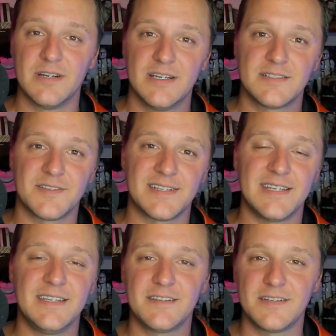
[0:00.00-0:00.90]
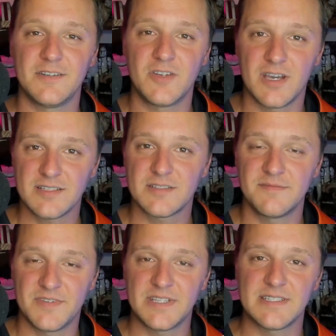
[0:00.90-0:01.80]
so that he could custom
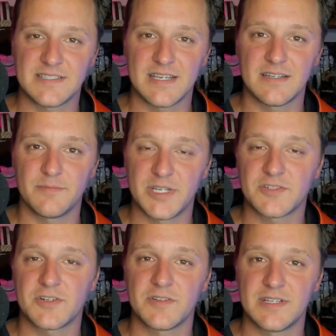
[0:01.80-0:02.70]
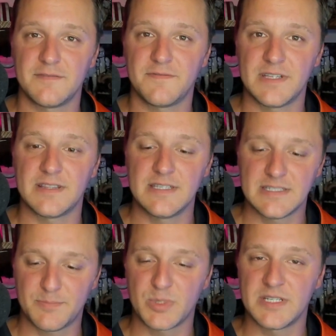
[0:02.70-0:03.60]
fit the stand to make sure that it fit this
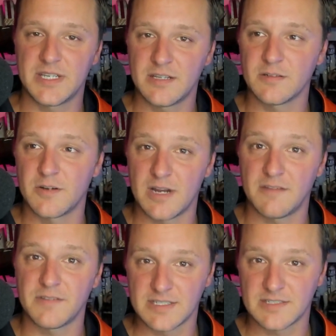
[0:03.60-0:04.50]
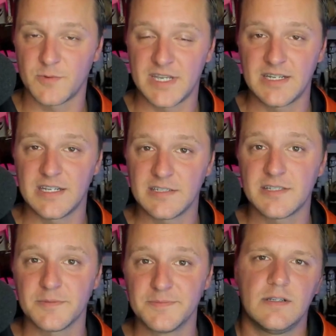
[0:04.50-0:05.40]
particular Graflex the way it needed to.